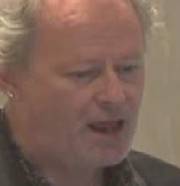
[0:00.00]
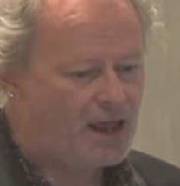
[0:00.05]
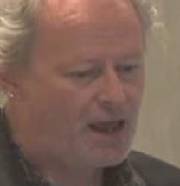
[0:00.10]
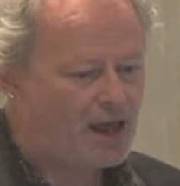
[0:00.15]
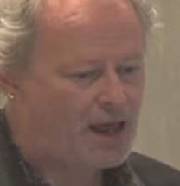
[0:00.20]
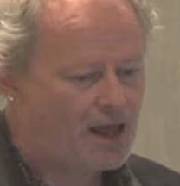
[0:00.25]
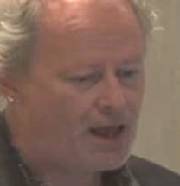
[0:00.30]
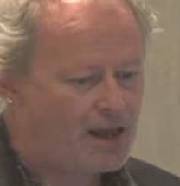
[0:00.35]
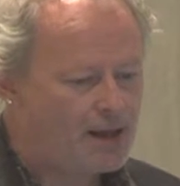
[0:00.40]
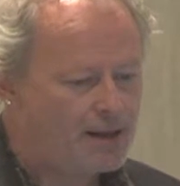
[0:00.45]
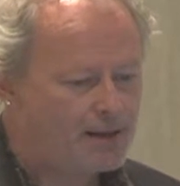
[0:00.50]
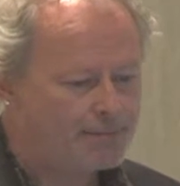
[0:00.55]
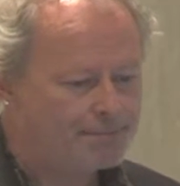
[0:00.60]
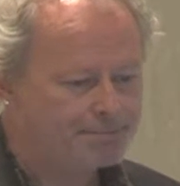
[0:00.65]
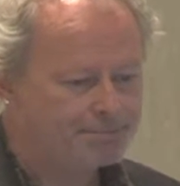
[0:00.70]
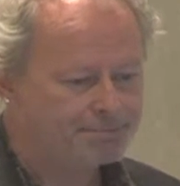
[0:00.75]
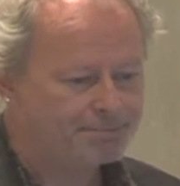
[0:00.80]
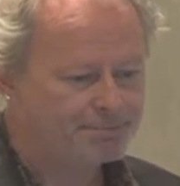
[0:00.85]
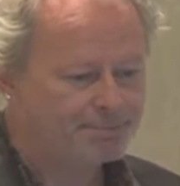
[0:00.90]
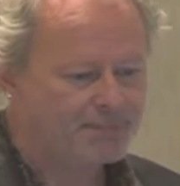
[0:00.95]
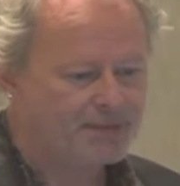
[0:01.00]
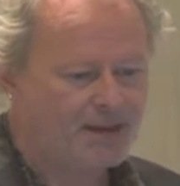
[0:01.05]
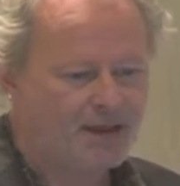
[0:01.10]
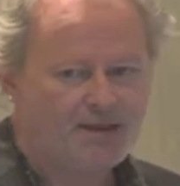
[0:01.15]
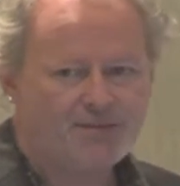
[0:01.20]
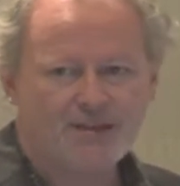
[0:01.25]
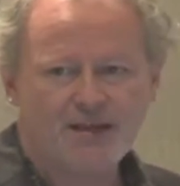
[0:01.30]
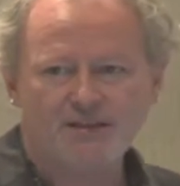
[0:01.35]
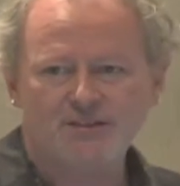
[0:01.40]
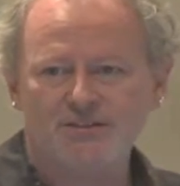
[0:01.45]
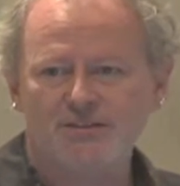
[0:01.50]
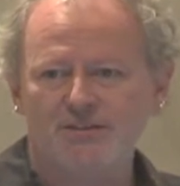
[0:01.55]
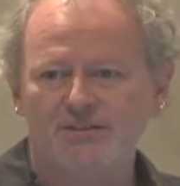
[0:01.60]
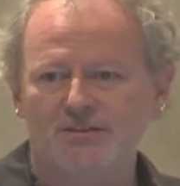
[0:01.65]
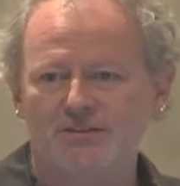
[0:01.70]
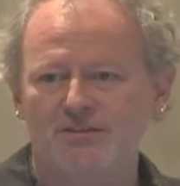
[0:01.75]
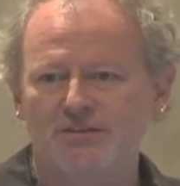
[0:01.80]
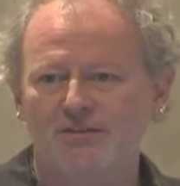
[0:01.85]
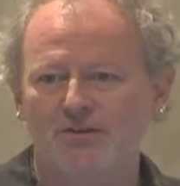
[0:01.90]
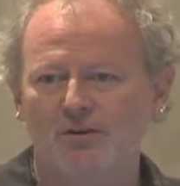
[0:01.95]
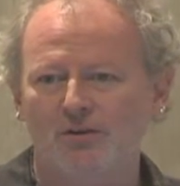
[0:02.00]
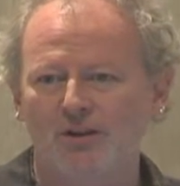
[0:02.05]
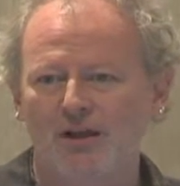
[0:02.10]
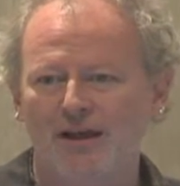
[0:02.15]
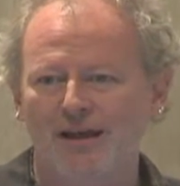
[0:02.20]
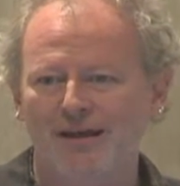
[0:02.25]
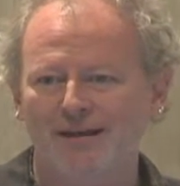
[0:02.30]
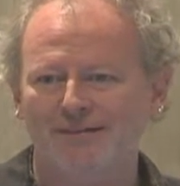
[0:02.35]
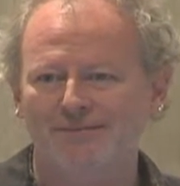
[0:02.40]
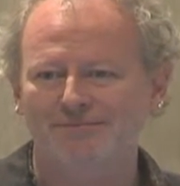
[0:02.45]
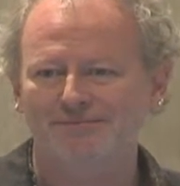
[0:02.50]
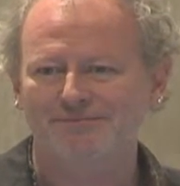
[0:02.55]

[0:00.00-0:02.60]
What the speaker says: And that's all I had.